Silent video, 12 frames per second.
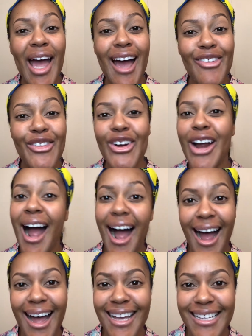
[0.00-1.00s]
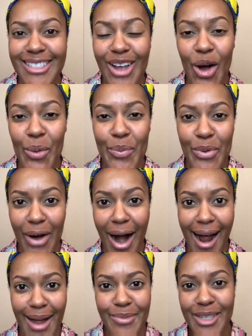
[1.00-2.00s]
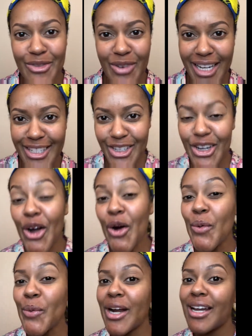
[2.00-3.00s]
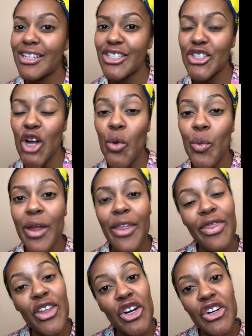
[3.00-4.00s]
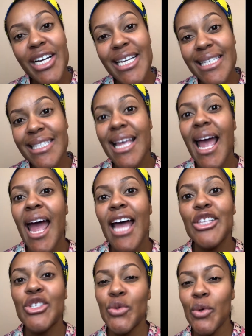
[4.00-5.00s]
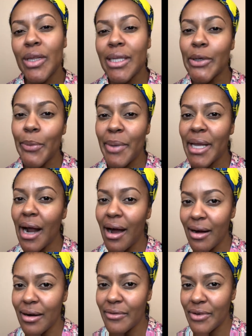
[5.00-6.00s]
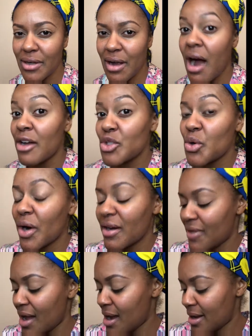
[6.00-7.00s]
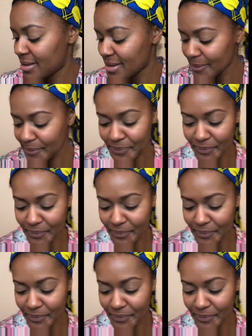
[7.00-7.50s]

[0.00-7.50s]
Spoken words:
have your eyes all primed and ready to go, we're gonna start with the crease and do a little bit of contouring of the eyes.